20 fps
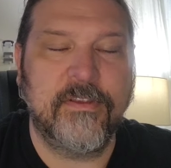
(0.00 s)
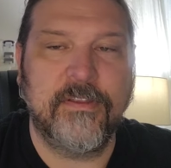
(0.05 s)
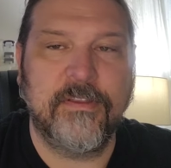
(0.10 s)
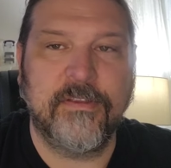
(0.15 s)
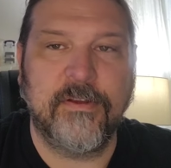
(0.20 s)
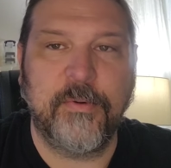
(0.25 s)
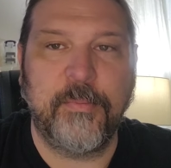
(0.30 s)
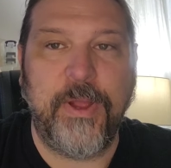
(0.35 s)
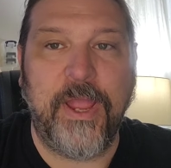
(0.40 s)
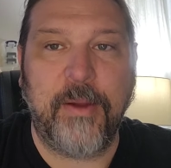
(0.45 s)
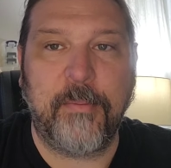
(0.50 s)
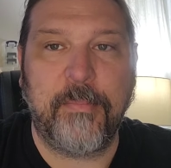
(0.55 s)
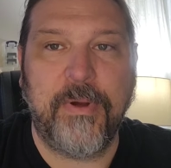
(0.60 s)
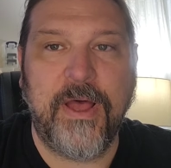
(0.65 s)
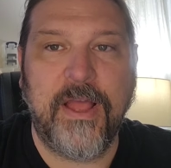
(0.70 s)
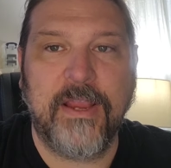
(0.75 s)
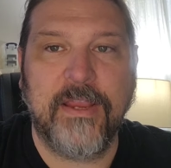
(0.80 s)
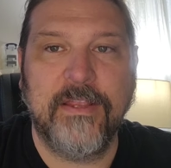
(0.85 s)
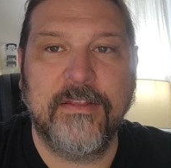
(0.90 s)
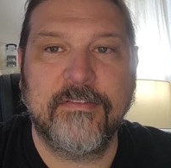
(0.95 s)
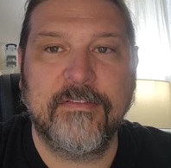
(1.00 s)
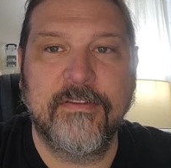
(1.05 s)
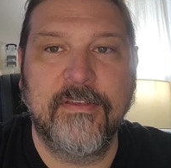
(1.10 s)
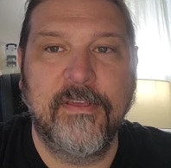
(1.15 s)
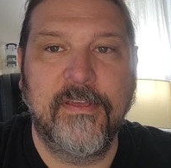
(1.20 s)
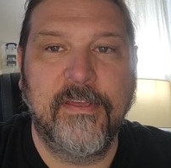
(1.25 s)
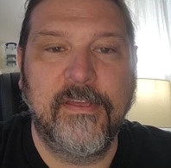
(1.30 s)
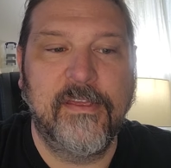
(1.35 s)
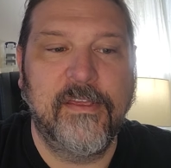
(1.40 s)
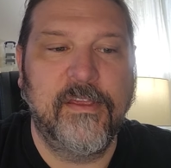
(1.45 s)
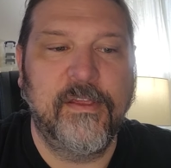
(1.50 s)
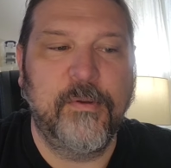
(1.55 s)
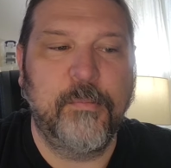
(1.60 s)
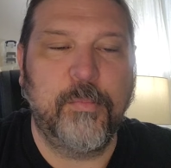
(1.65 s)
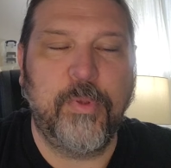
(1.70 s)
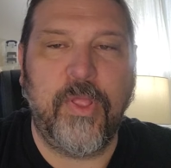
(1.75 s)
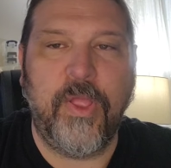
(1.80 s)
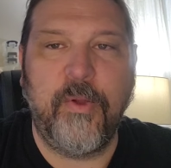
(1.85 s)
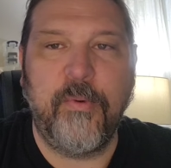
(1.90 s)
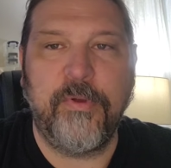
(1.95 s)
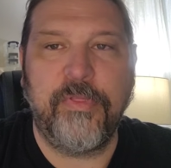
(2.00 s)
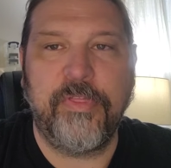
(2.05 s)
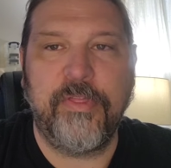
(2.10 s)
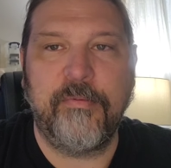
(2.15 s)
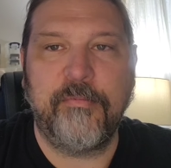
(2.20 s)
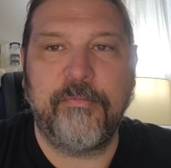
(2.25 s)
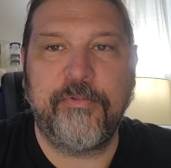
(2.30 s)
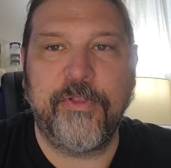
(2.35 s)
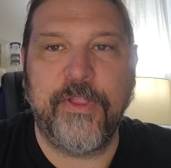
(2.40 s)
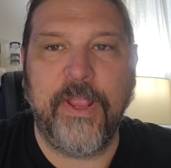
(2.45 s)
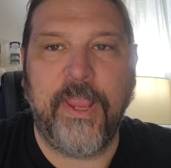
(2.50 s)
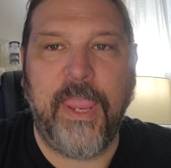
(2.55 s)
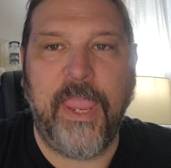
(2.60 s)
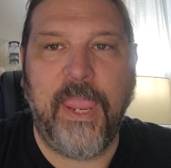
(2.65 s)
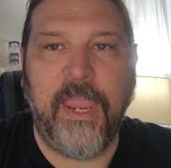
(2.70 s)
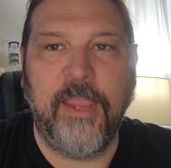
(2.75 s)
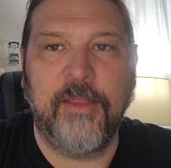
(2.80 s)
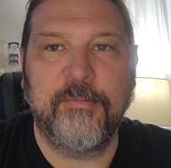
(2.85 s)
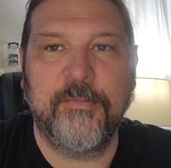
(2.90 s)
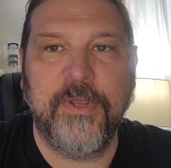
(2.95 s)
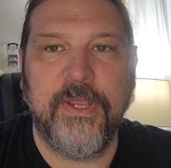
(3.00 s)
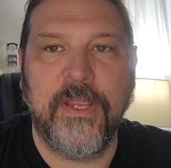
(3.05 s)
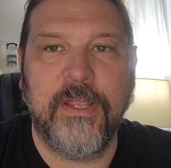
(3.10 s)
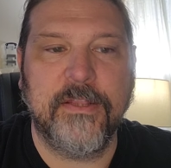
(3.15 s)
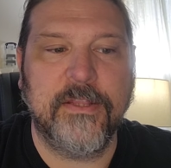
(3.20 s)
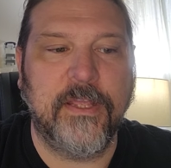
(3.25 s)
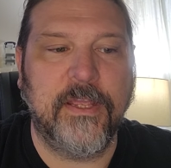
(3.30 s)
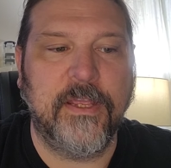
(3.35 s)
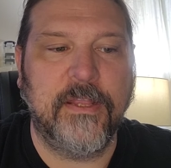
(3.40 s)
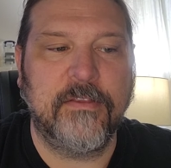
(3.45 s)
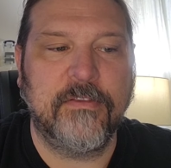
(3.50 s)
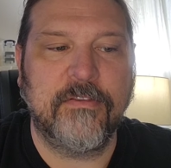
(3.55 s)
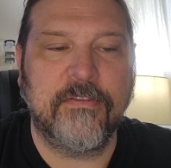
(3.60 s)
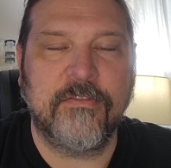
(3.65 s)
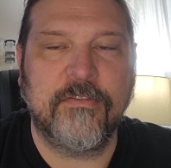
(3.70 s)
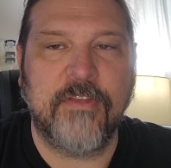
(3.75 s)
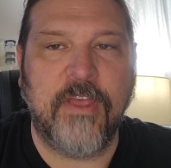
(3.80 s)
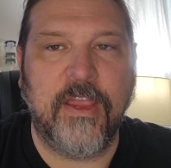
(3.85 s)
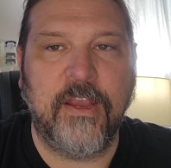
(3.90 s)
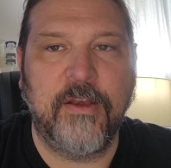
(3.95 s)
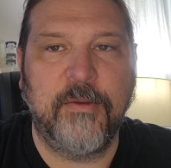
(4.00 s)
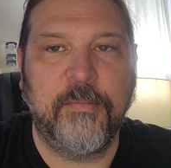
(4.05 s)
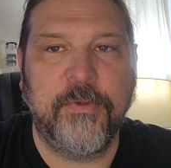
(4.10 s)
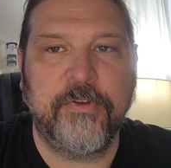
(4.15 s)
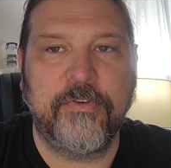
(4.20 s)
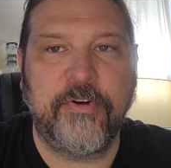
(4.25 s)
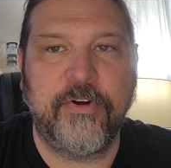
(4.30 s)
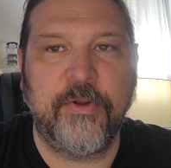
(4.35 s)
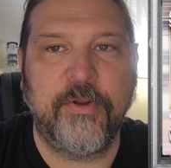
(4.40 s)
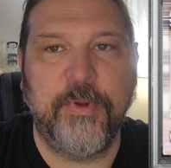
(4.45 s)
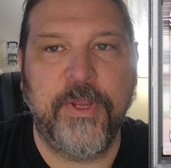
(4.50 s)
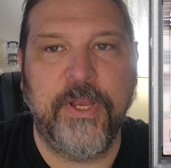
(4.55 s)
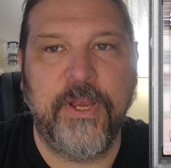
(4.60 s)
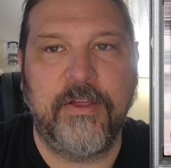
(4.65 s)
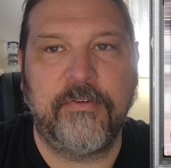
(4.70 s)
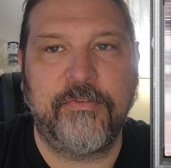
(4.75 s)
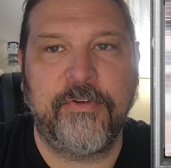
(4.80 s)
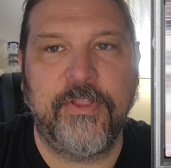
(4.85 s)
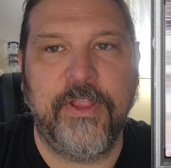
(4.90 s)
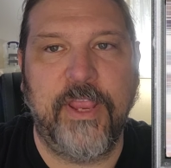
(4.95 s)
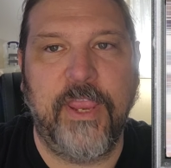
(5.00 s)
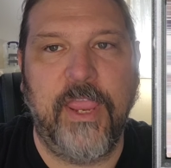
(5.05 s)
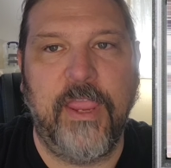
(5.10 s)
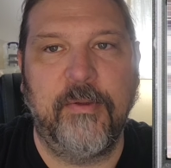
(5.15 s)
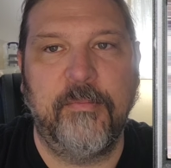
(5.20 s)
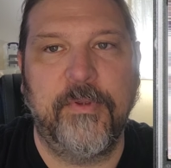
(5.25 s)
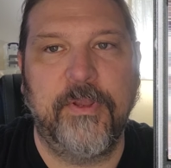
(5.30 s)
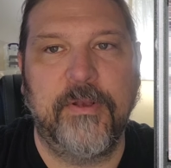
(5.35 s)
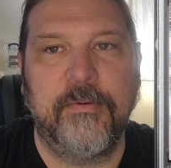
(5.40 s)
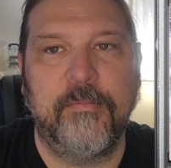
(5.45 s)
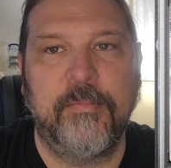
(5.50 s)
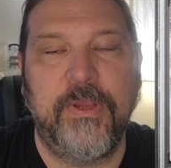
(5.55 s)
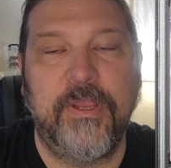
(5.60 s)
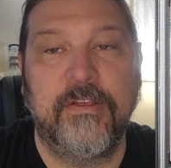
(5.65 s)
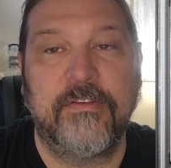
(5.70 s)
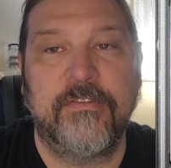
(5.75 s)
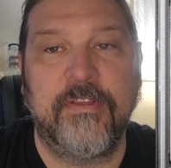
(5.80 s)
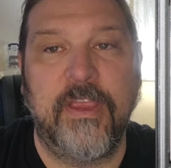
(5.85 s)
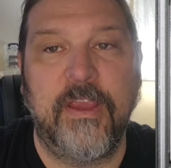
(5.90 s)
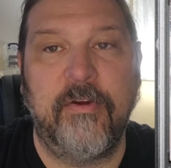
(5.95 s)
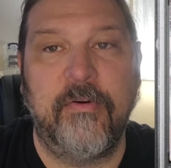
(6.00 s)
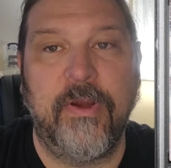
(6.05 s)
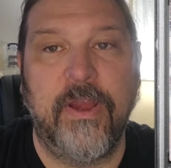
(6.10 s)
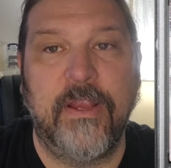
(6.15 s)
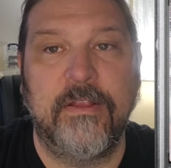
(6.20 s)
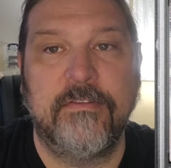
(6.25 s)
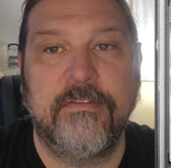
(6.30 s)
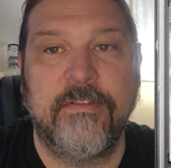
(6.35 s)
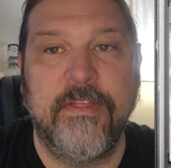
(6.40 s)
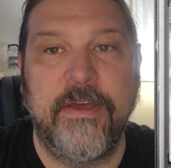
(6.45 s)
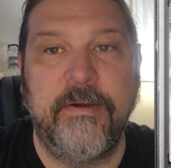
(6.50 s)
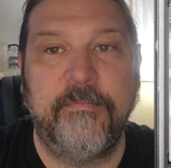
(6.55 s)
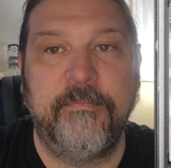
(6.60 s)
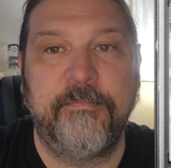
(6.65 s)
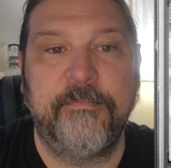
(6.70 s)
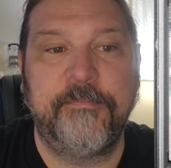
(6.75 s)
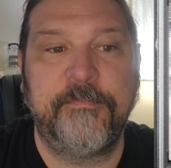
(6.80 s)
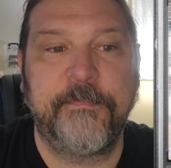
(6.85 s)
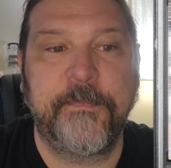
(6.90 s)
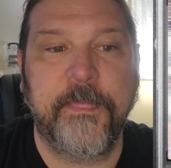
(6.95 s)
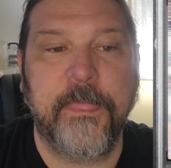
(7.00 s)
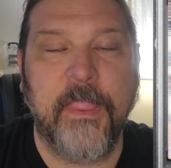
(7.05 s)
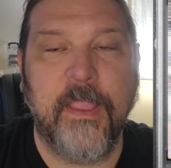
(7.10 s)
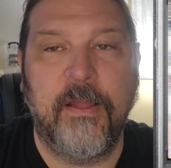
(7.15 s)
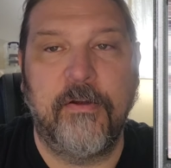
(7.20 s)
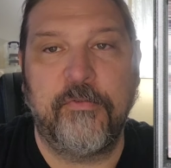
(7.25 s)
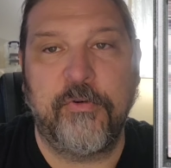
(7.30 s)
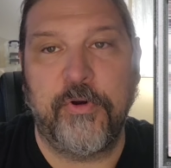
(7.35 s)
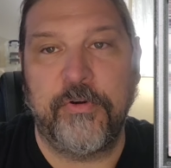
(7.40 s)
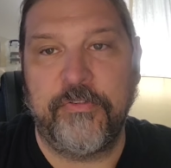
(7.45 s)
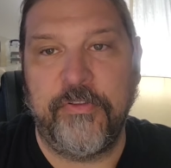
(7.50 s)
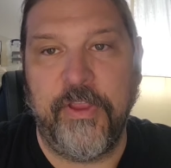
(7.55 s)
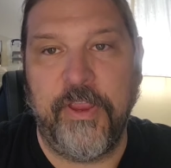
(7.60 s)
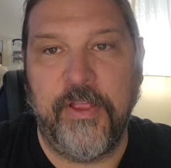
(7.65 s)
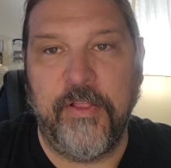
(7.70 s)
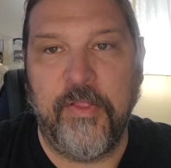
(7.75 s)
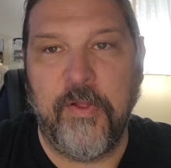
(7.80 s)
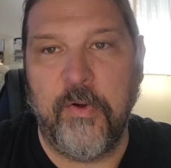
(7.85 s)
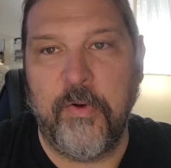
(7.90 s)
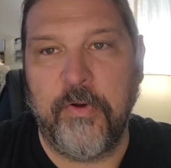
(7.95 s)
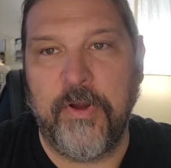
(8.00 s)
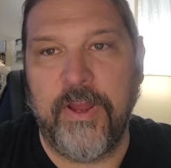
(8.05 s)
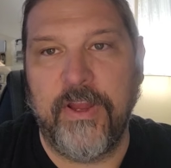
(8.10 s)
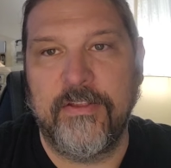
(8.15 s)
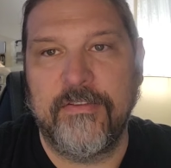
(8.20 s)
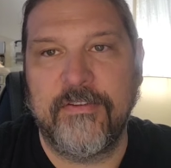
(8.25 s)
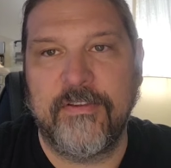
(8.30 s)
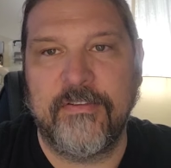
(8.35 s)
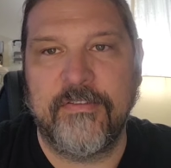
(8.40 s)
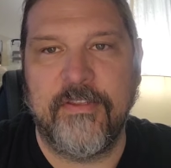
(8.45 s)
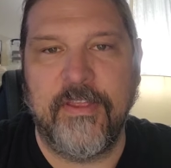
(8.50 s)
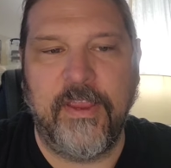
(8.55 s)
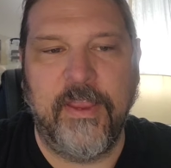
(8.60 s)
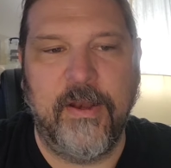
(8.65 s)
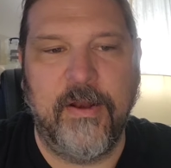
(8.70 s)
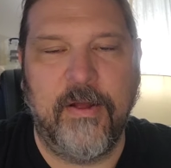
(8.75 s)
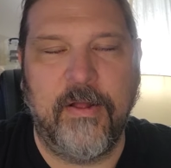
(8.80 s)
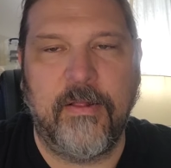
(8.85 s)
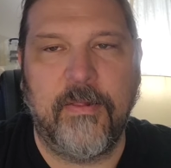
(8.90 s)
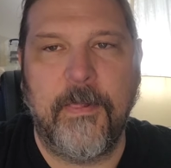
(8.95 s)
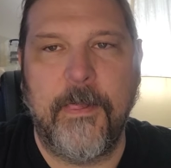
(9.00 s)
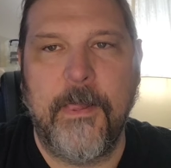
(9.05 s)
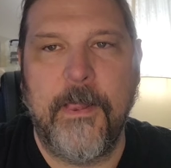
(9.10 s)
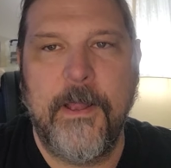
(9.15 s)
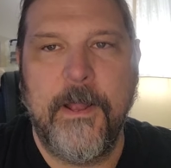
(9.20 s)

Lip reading: in their back pockets, play with them for the game, and then sign them and turn them in after the game, and PSA grades them. Of course, they get low grades because they get all